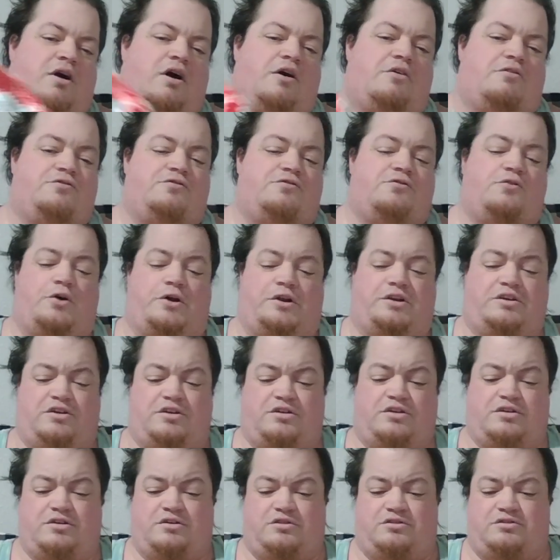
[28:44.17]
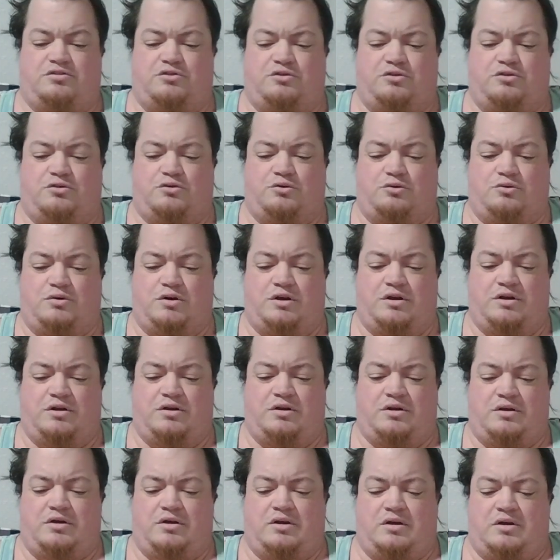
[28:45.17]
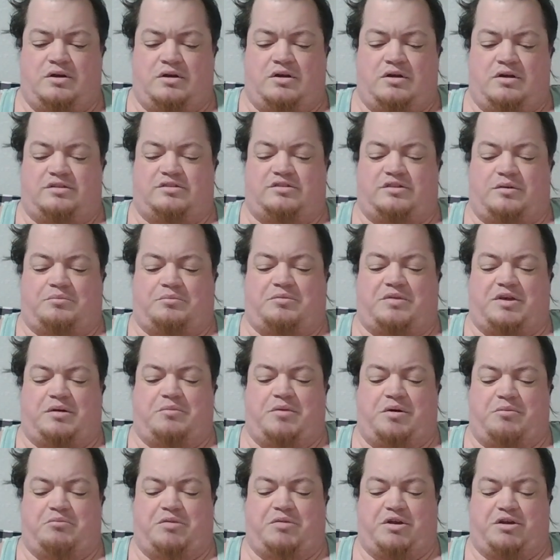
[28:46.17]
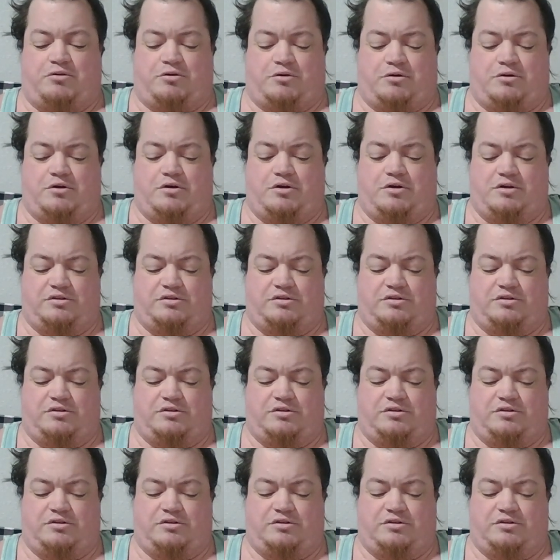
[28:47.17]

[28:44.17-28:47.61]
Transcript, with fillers: a foot to something a bit bigger.